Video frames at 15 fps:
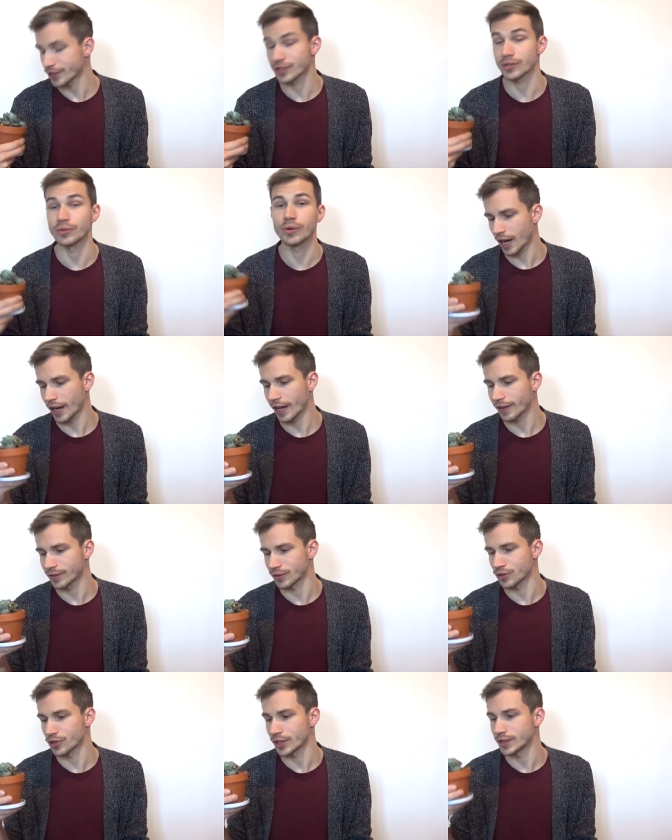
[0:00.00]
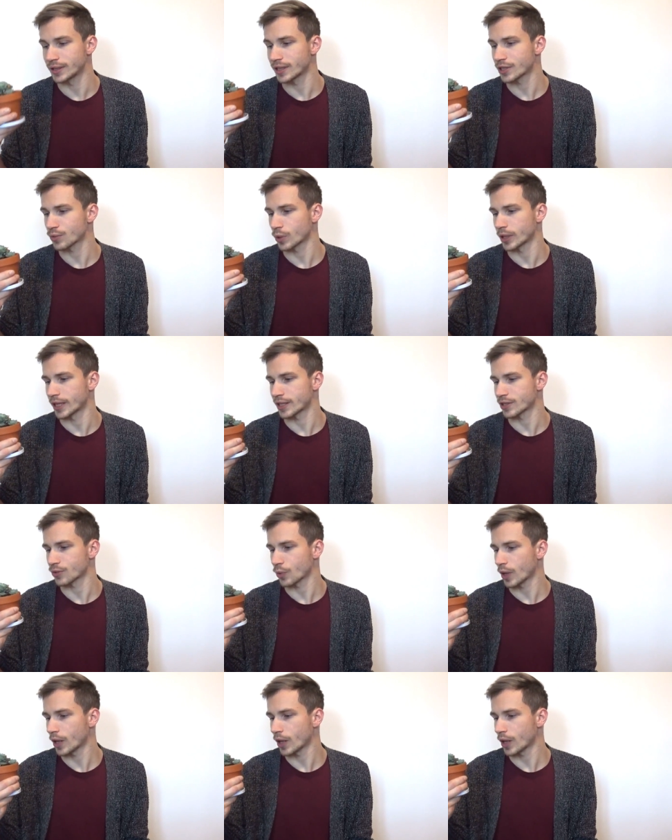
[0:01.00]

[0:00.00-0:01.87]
so I have to treat this one as